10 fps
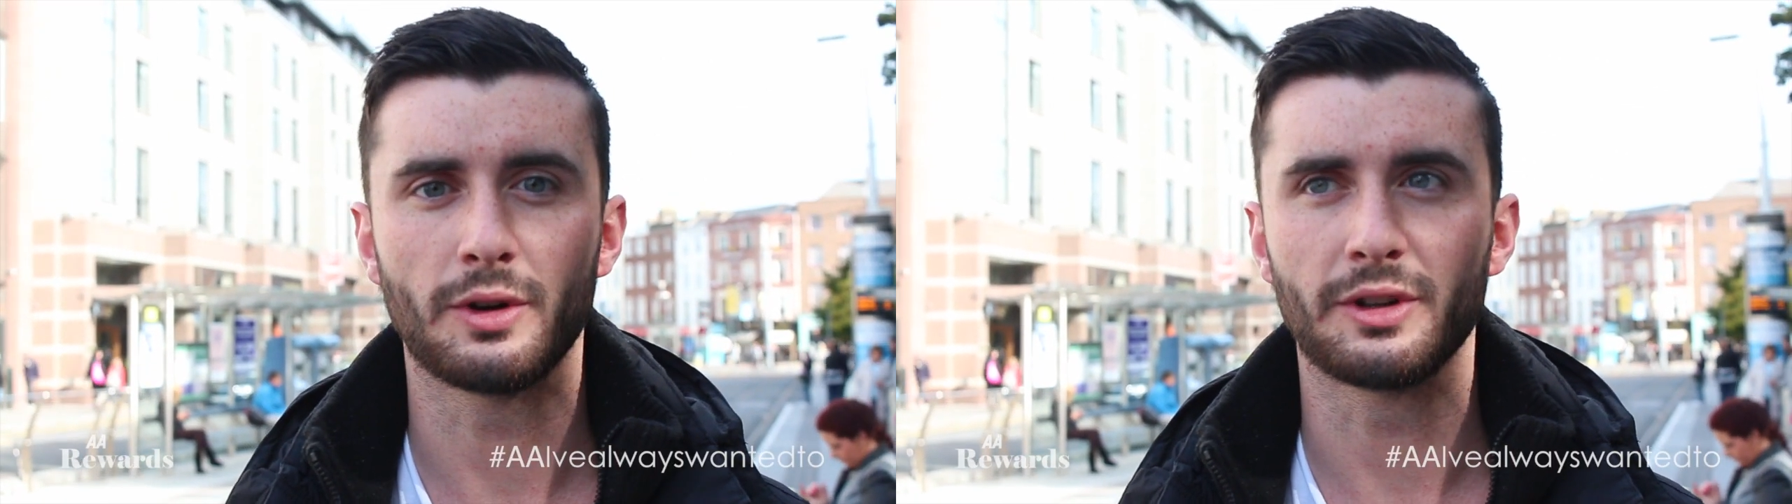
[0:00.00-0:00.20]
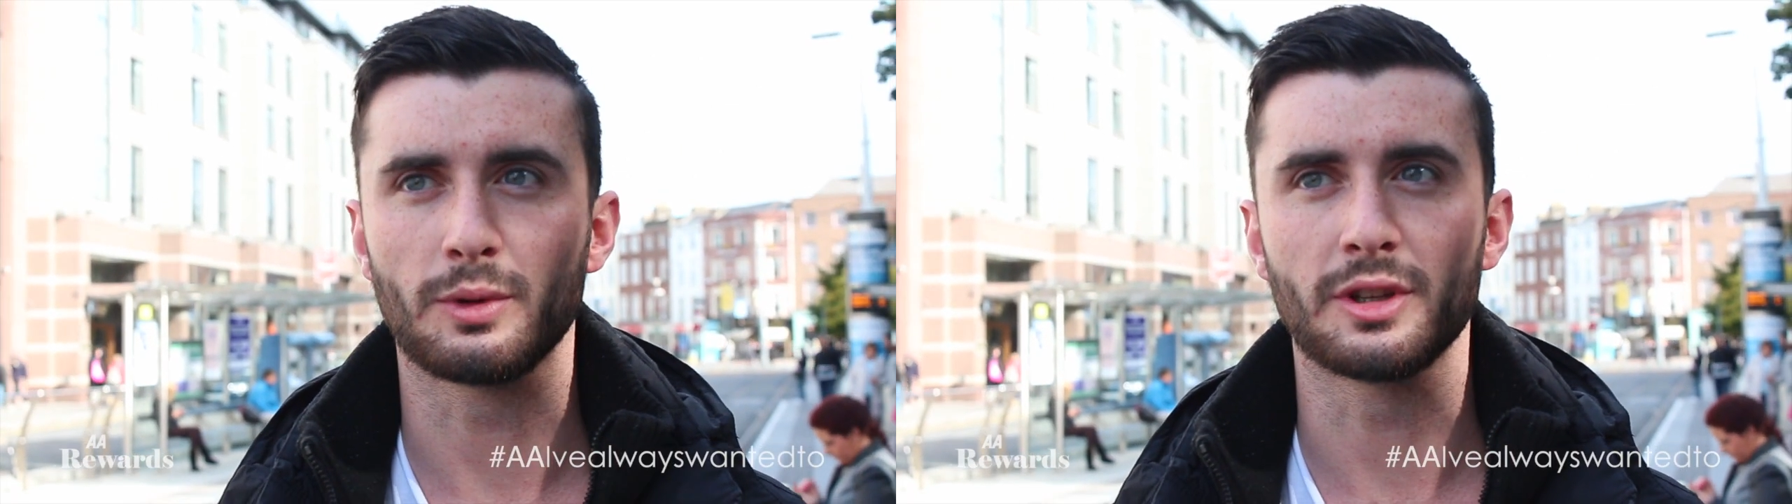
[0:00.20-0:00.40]

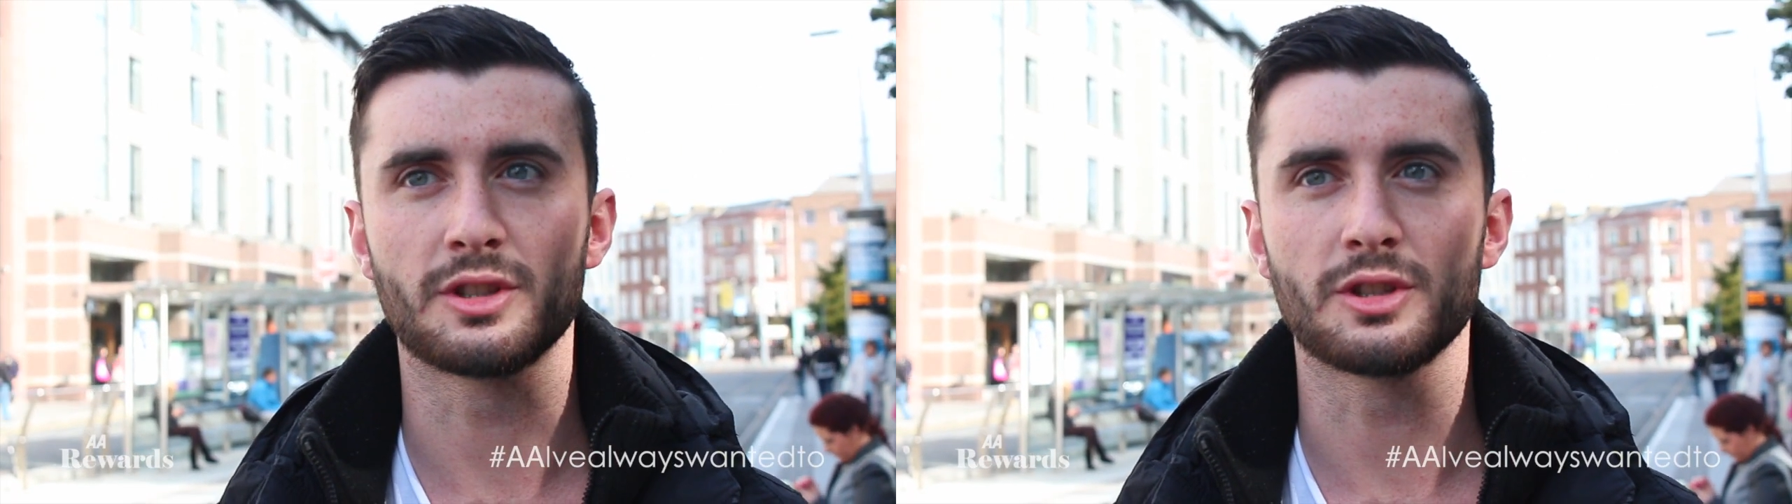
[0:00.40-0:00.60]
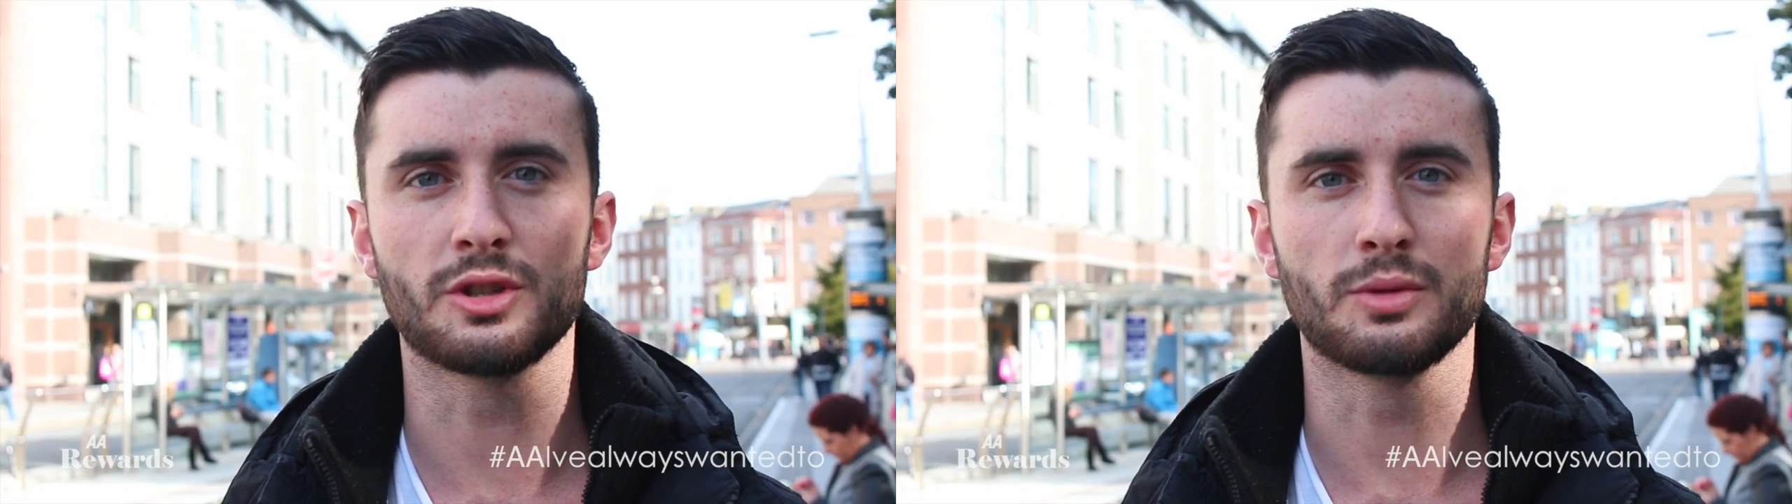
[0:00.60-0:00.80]
always
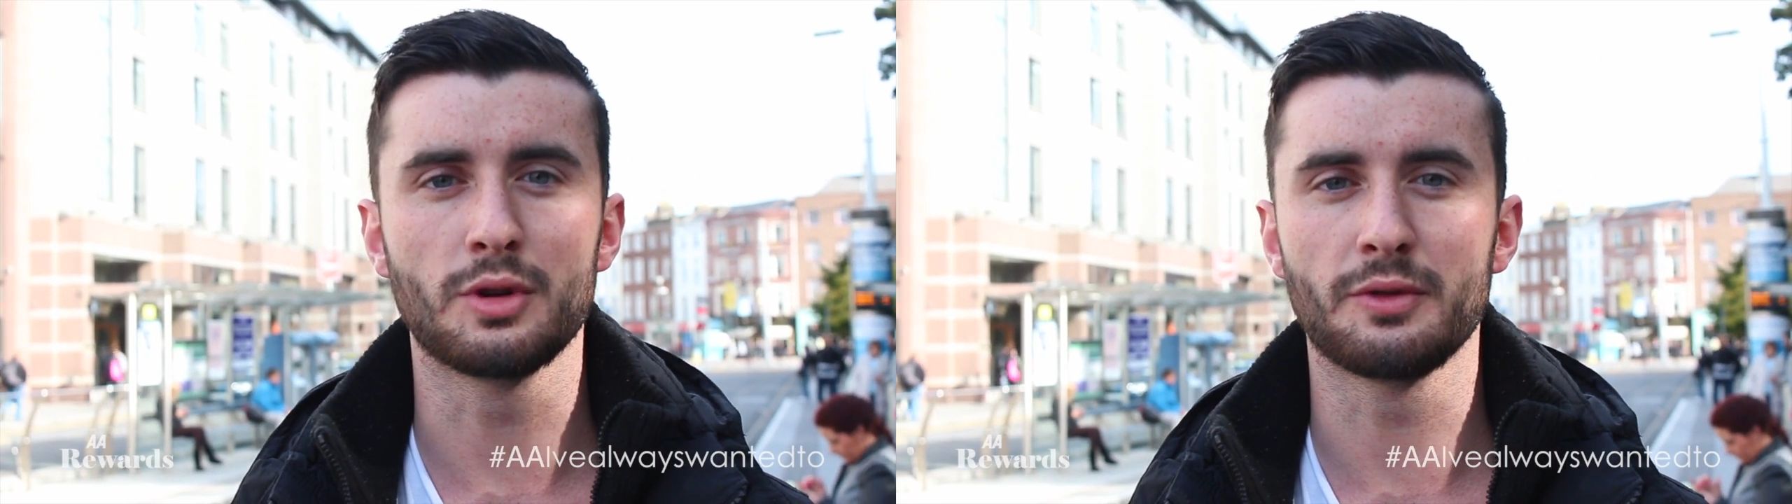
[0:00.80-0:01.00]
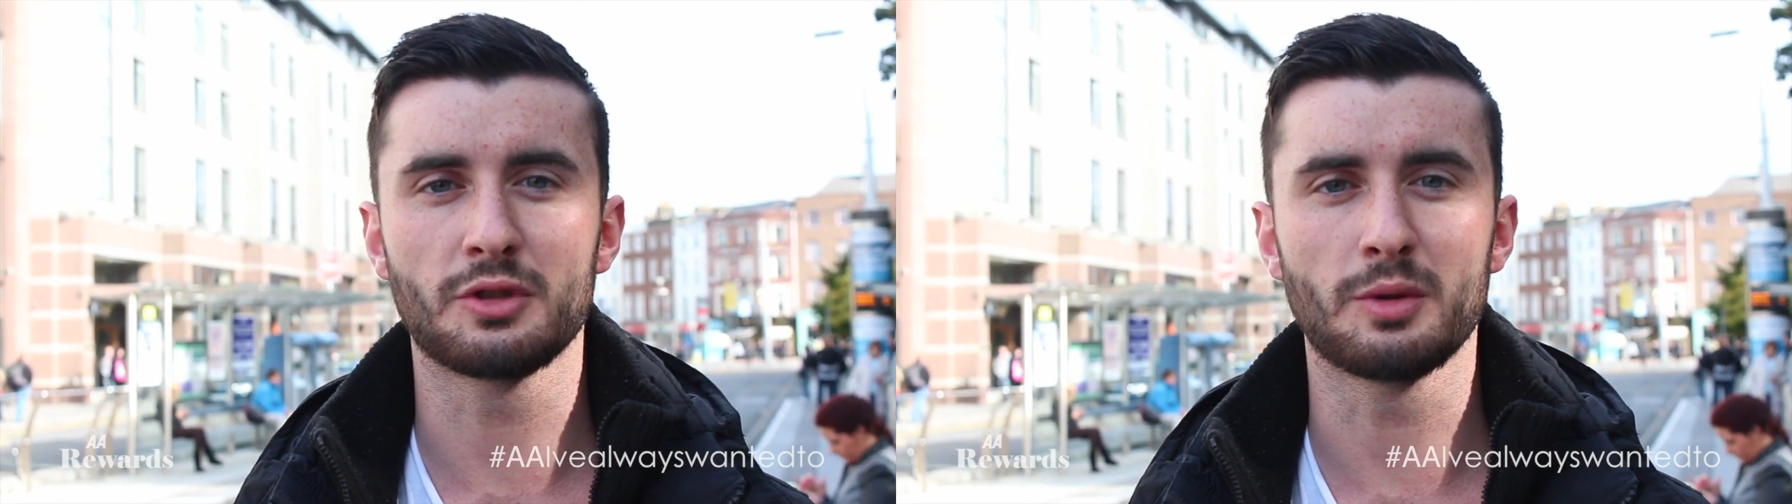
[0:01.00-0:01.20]
wanted
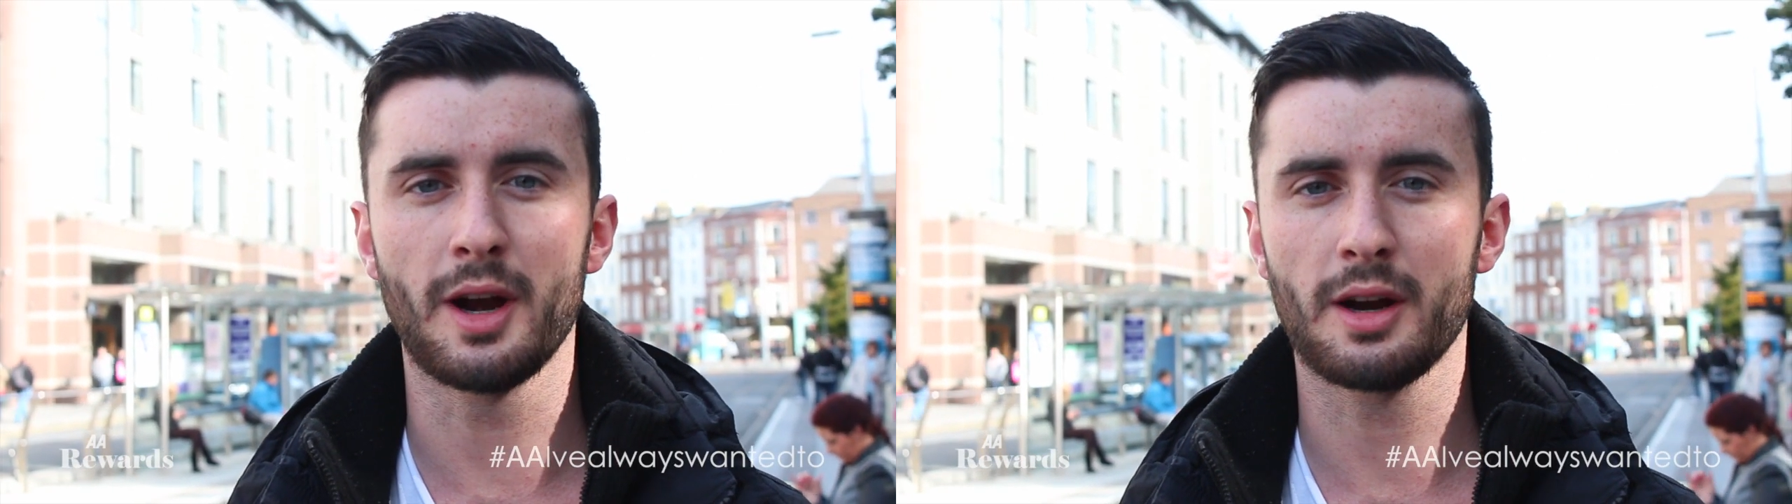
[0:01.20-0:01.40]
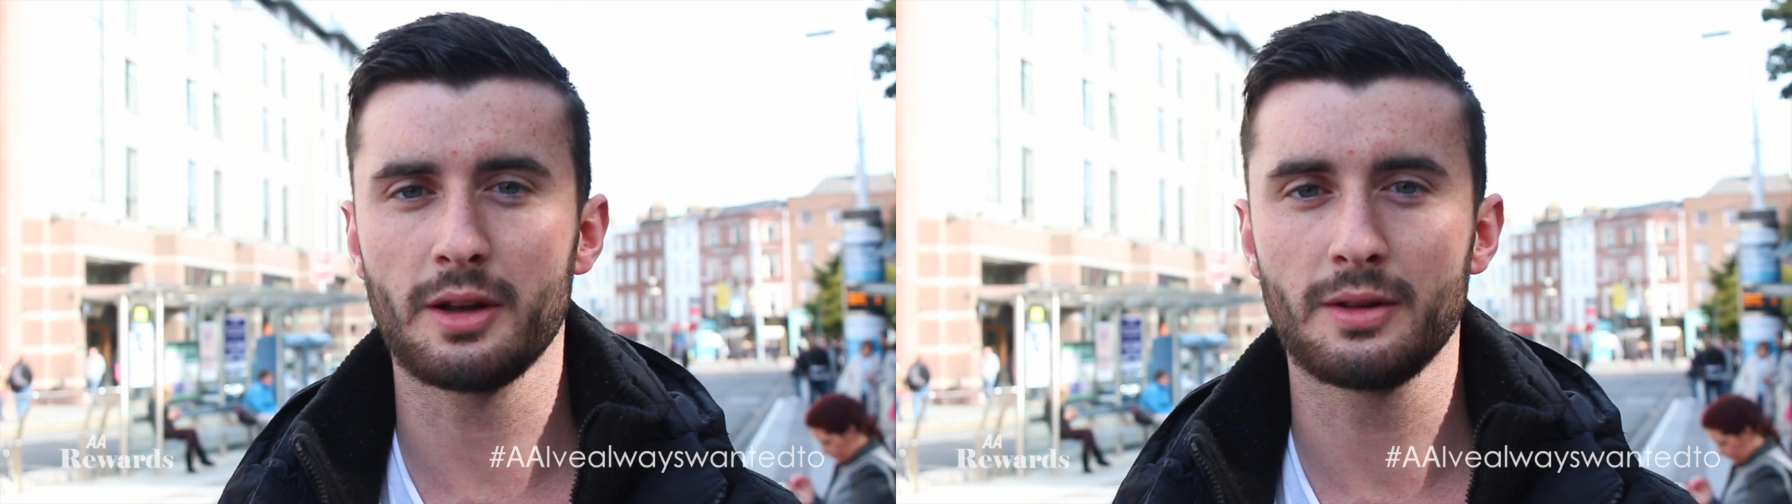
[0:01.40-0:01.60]
to move to
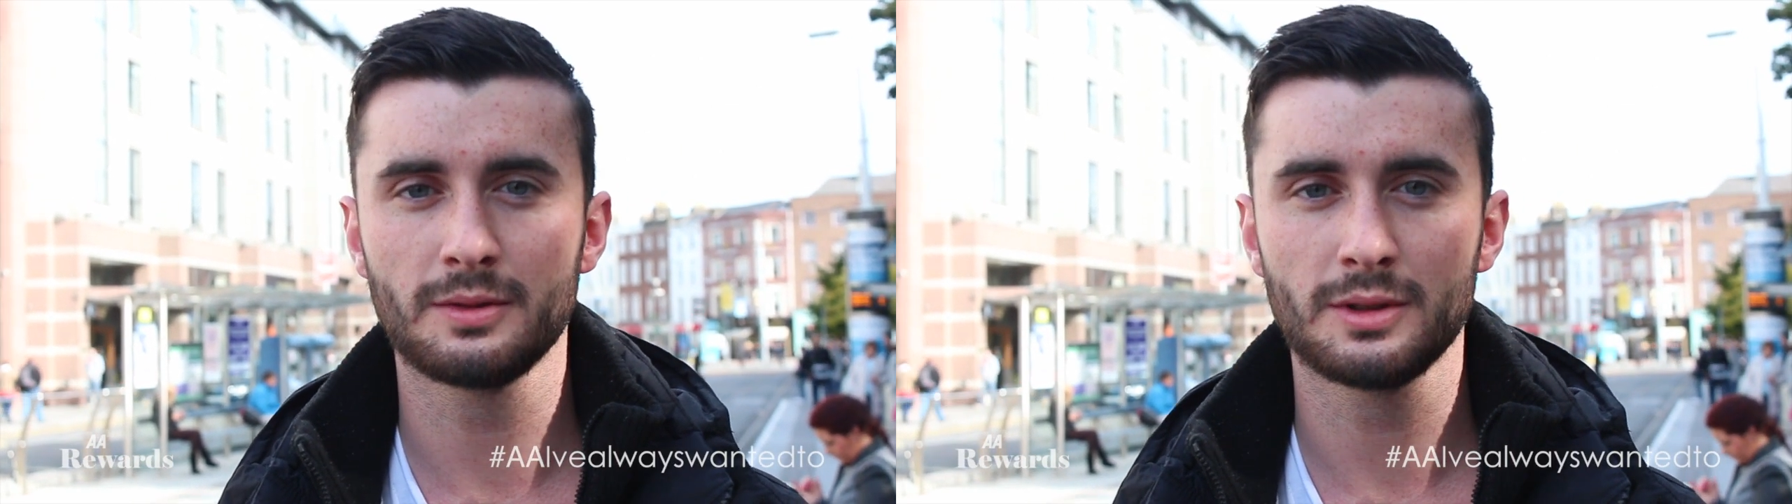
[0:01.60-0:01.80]
America